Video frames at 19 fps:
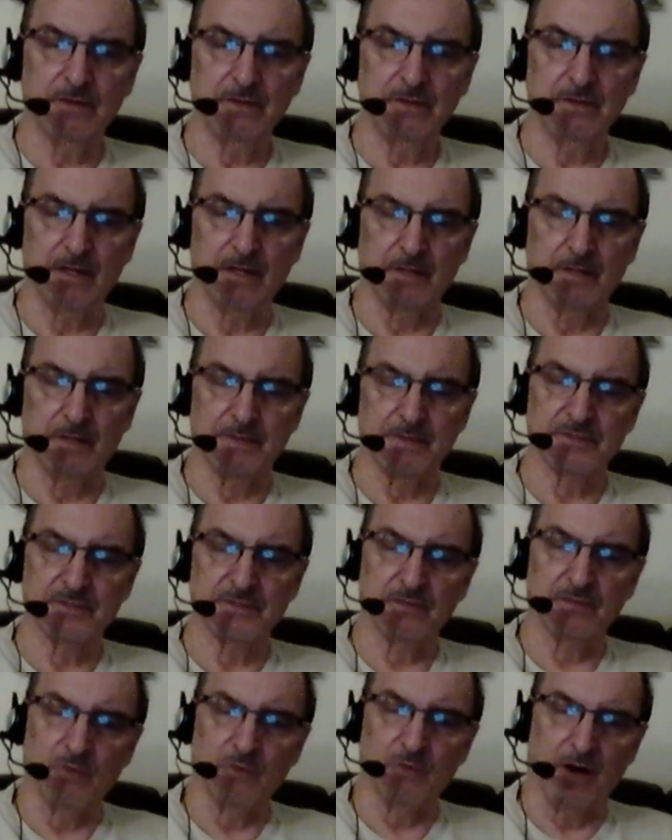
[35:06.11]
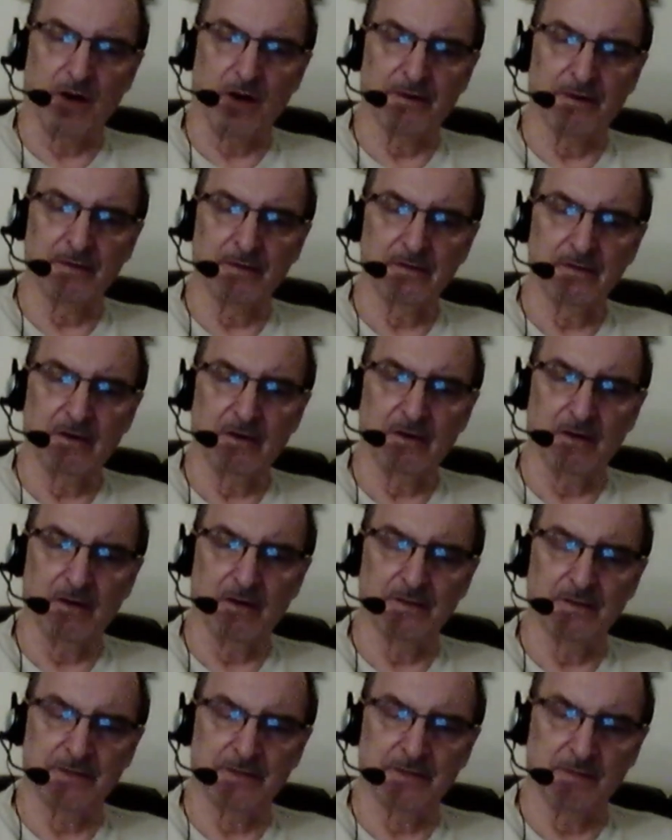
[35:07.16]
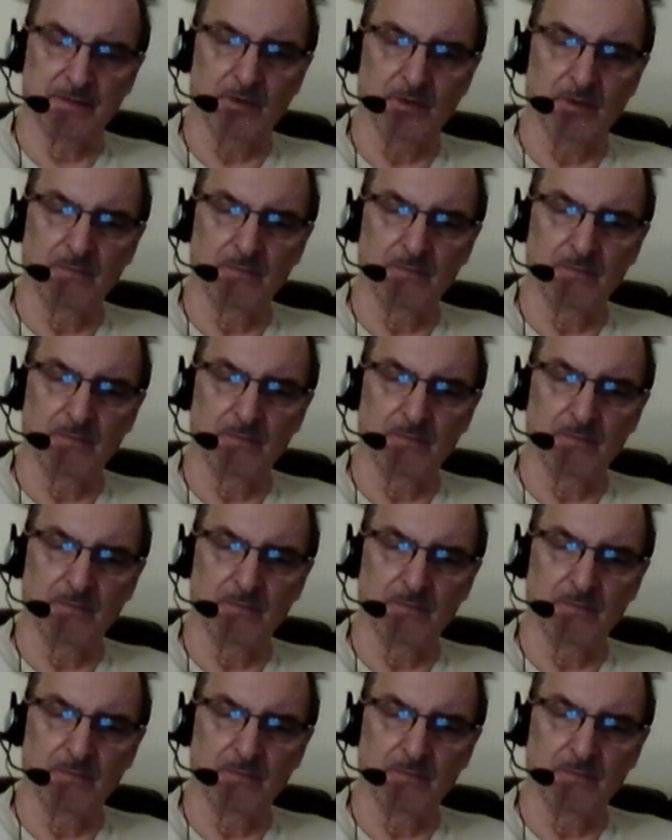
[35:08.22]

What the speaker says: and a pitcher of water on the table.